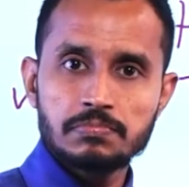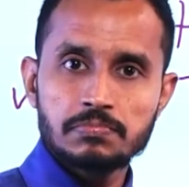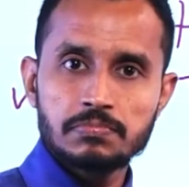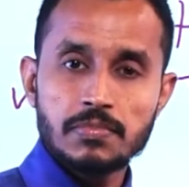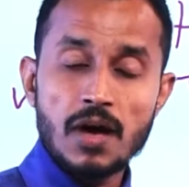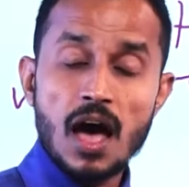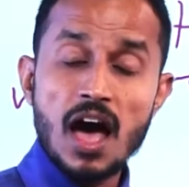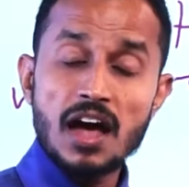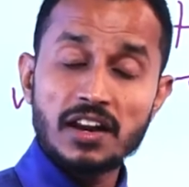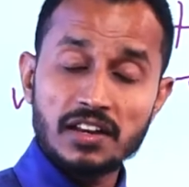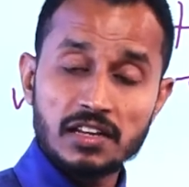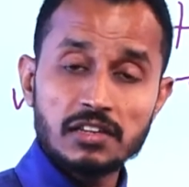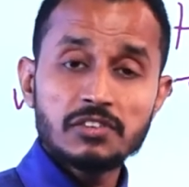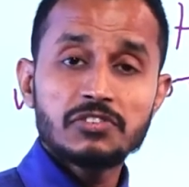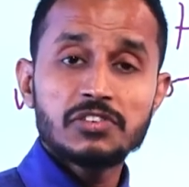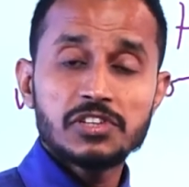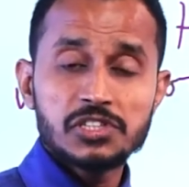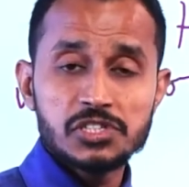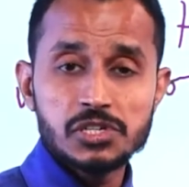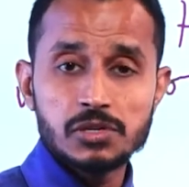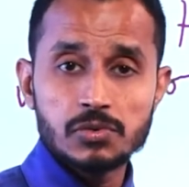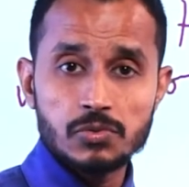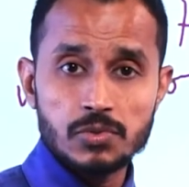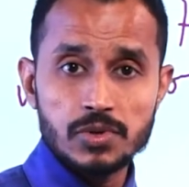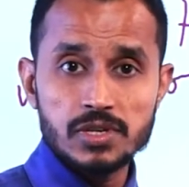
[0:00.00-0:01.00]

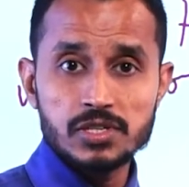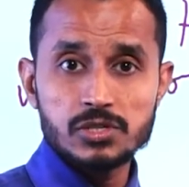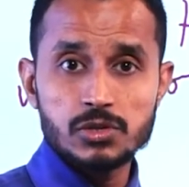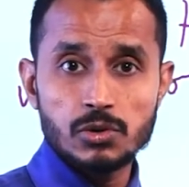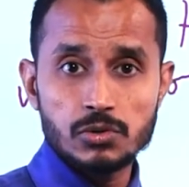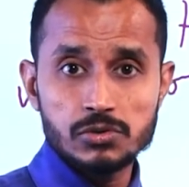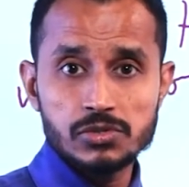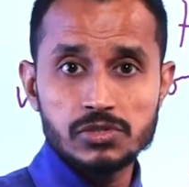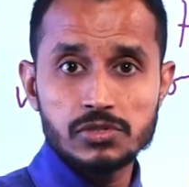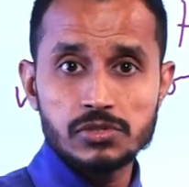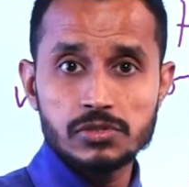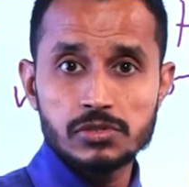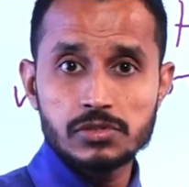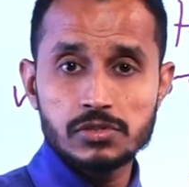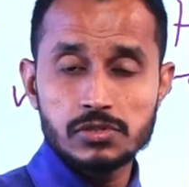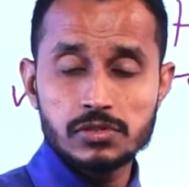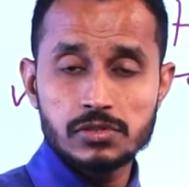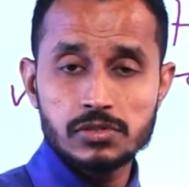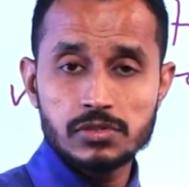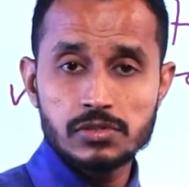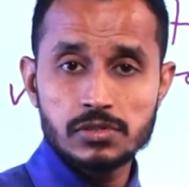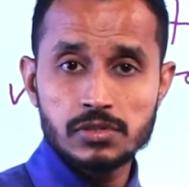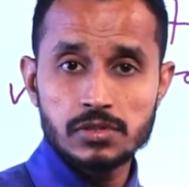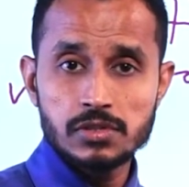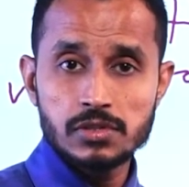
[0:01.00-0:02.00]
Artificial resources,
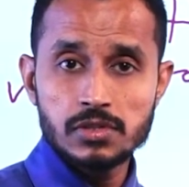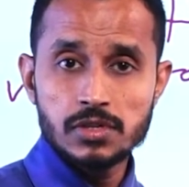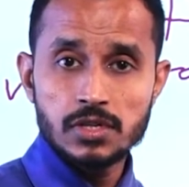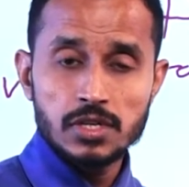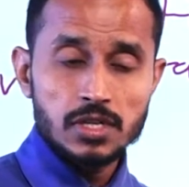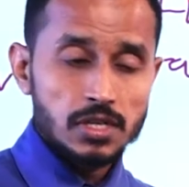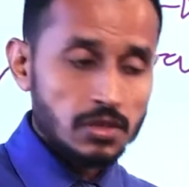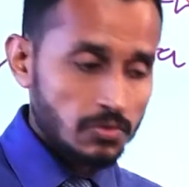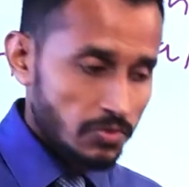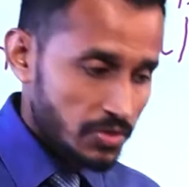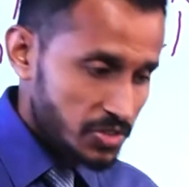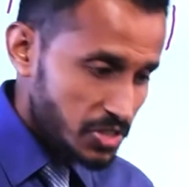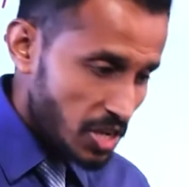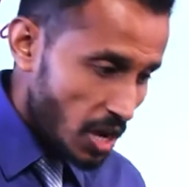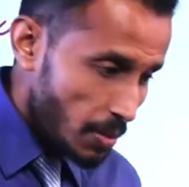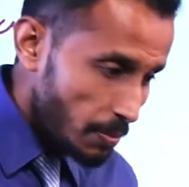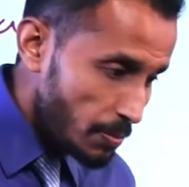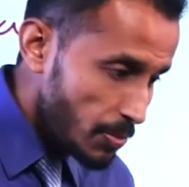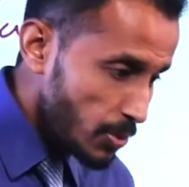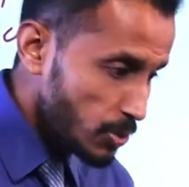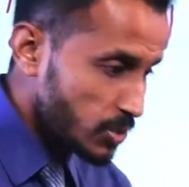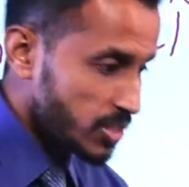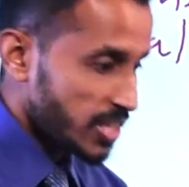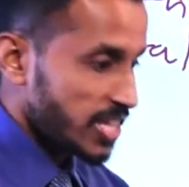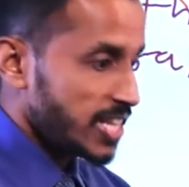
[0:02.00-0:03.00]
which are
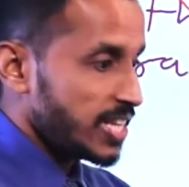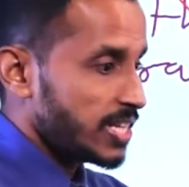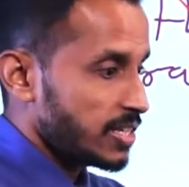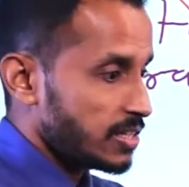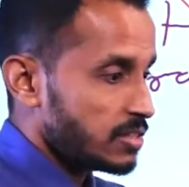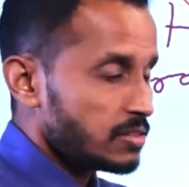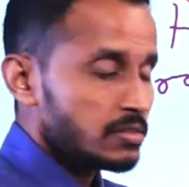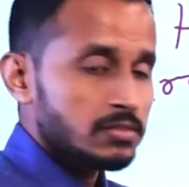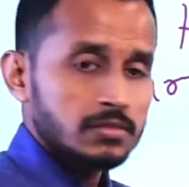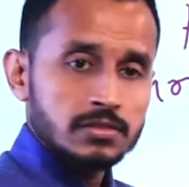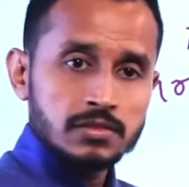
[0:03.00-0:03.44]
put in